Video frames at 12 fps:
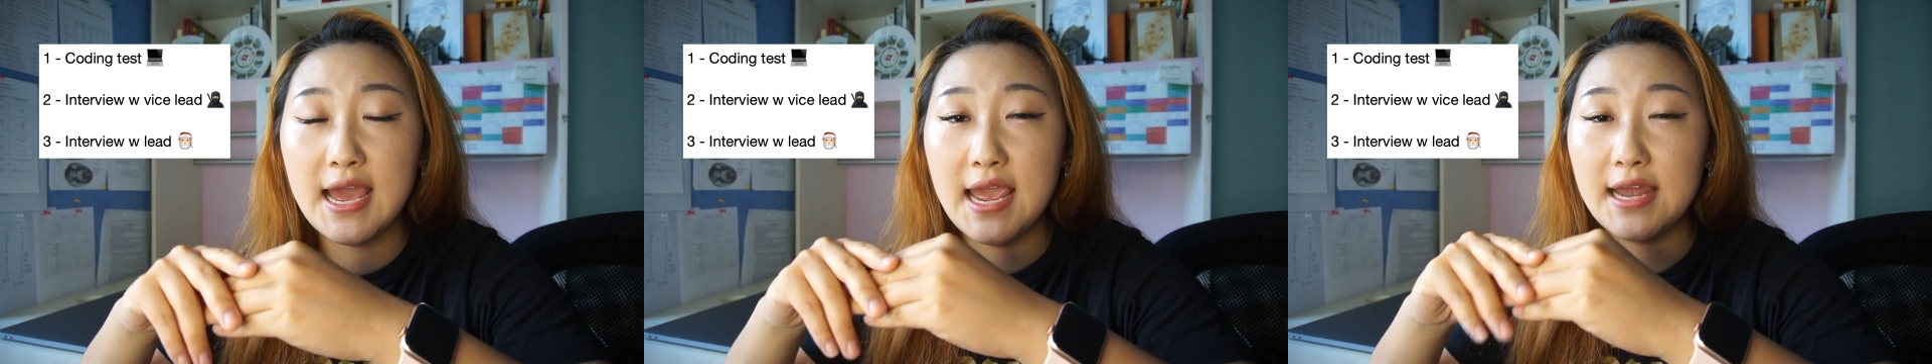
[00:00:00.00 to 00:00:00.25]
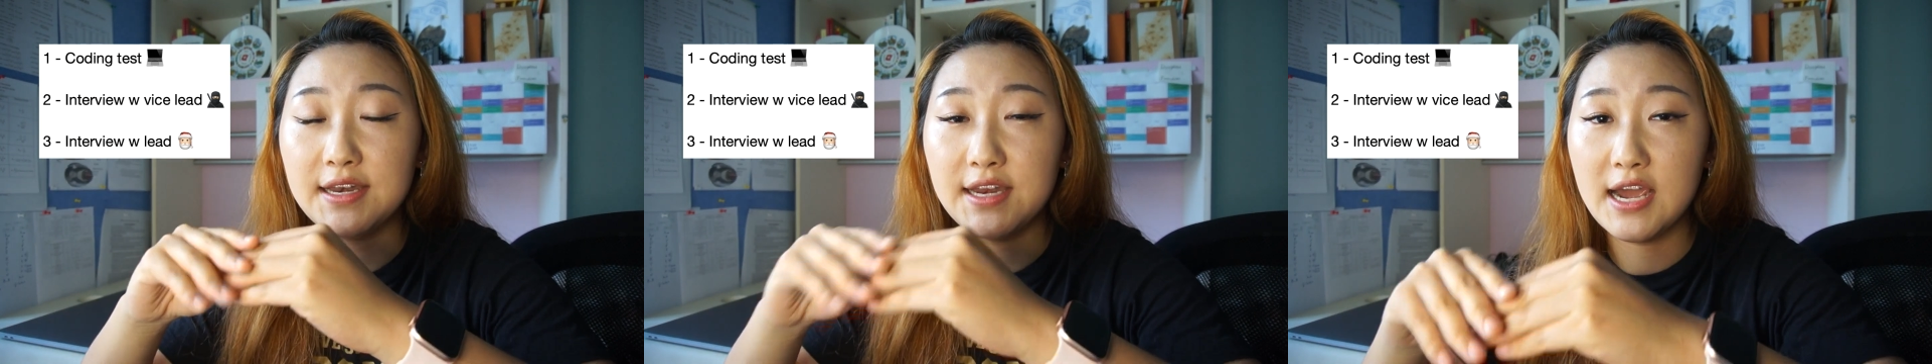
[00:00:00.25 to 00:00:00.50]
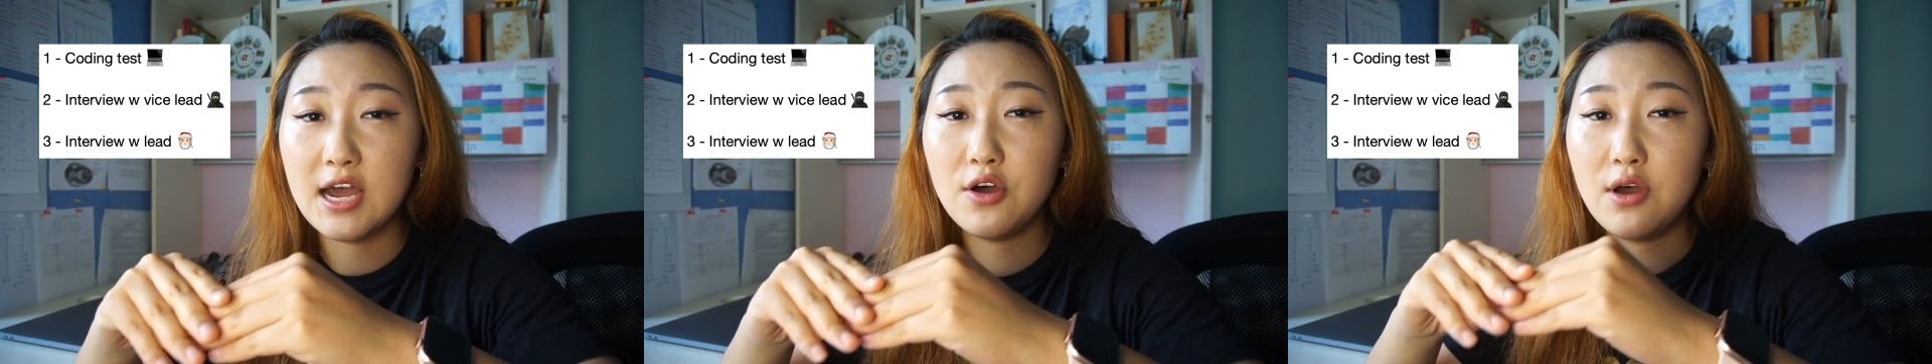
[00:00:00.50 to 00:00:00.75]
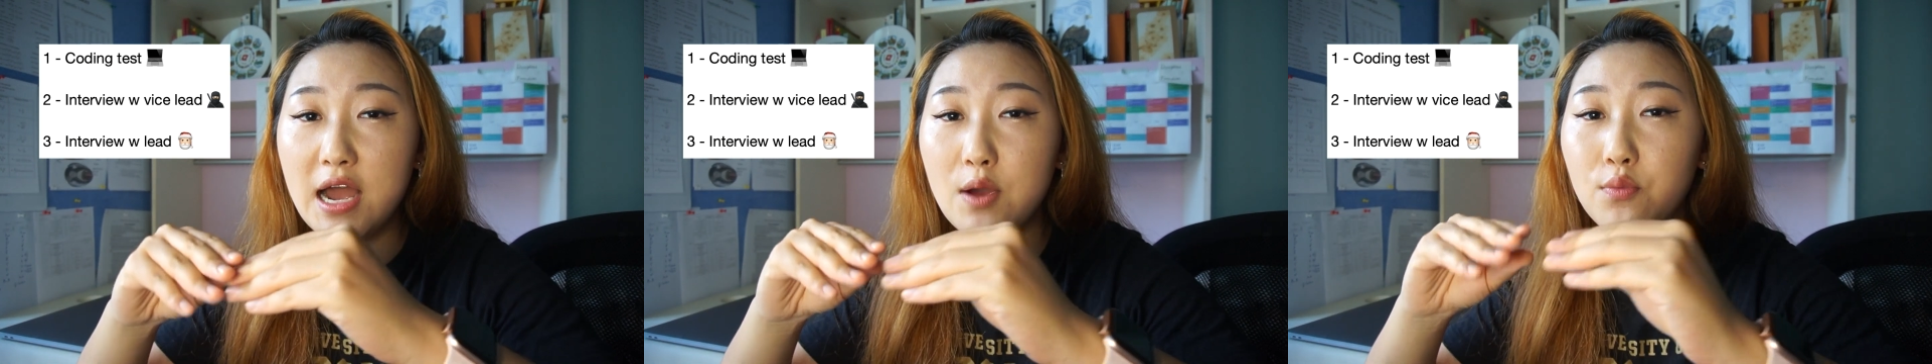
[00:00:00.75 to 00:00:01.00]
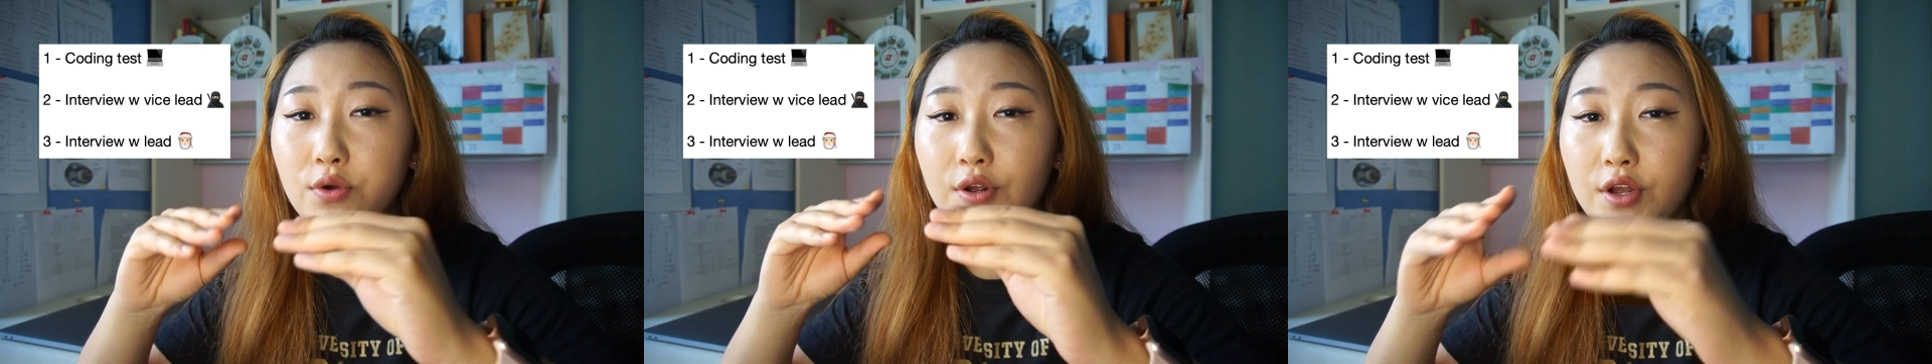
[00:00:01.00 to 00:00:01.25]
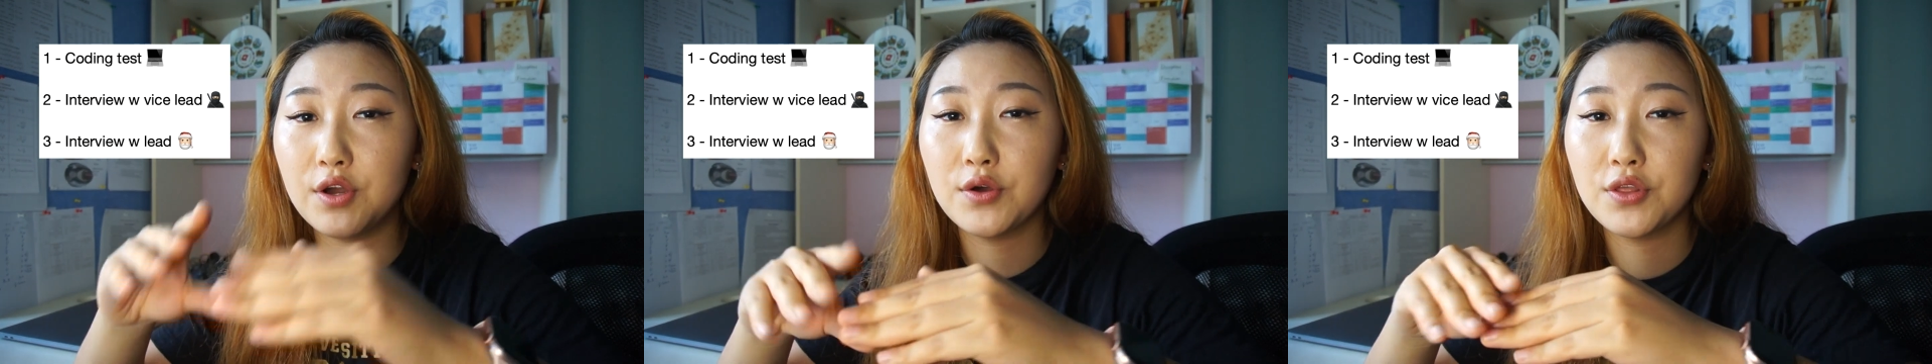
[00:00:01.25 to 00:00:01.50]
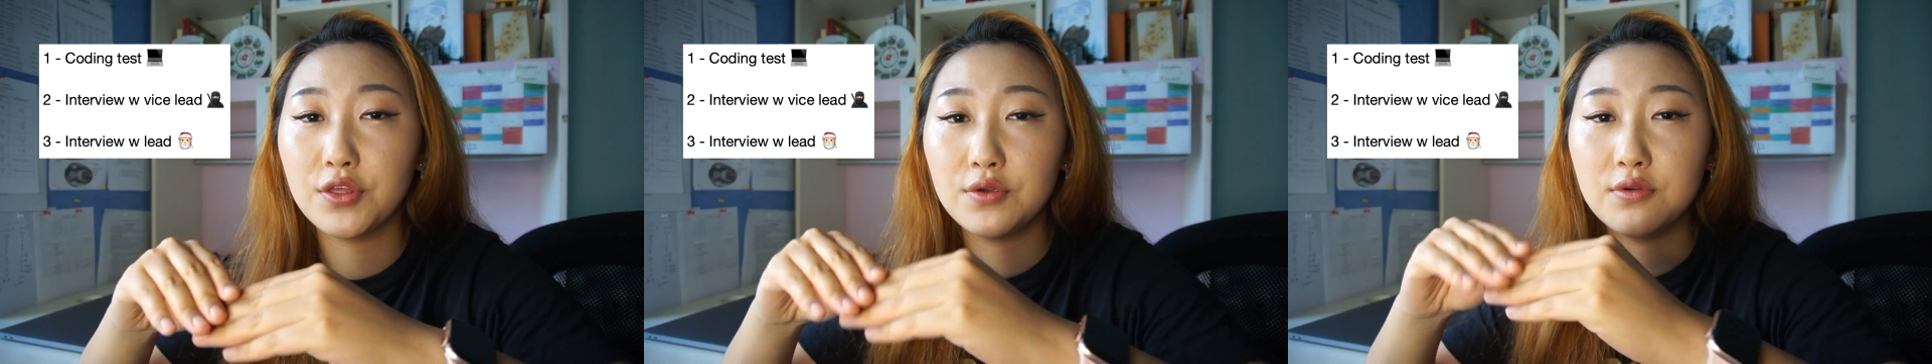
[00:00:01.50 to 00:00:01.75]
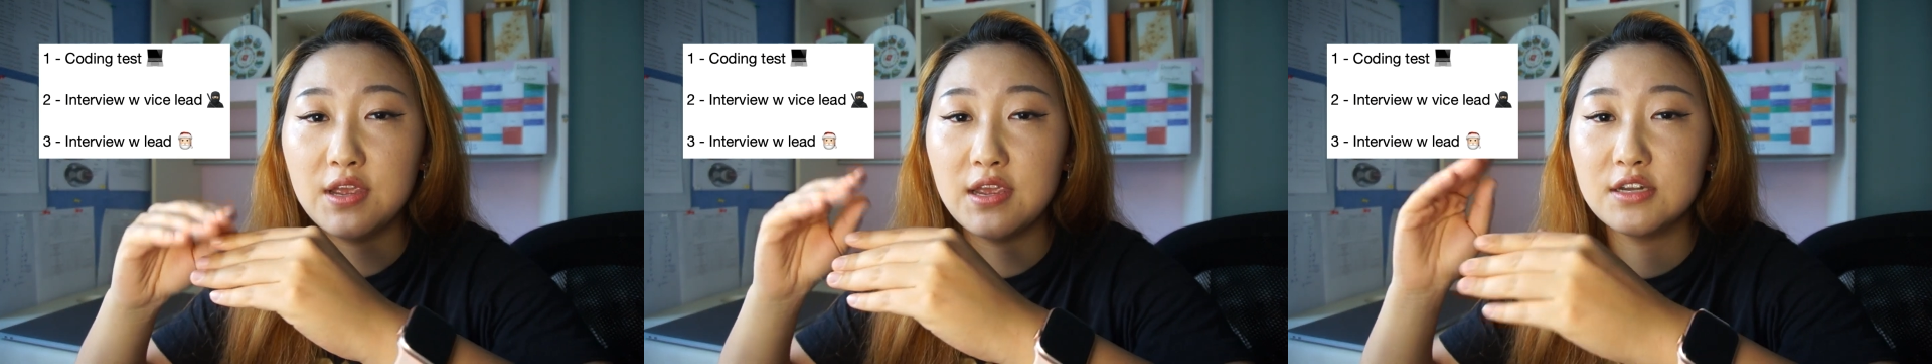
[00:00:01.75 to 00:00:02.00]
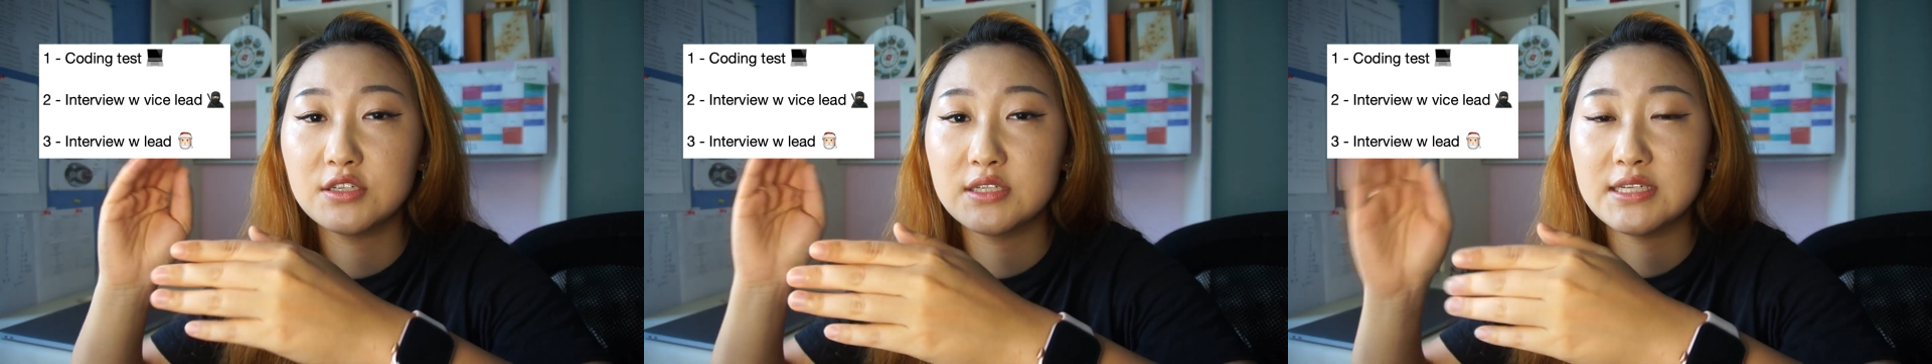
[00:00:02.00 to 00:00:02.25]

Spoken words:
And now I will go through each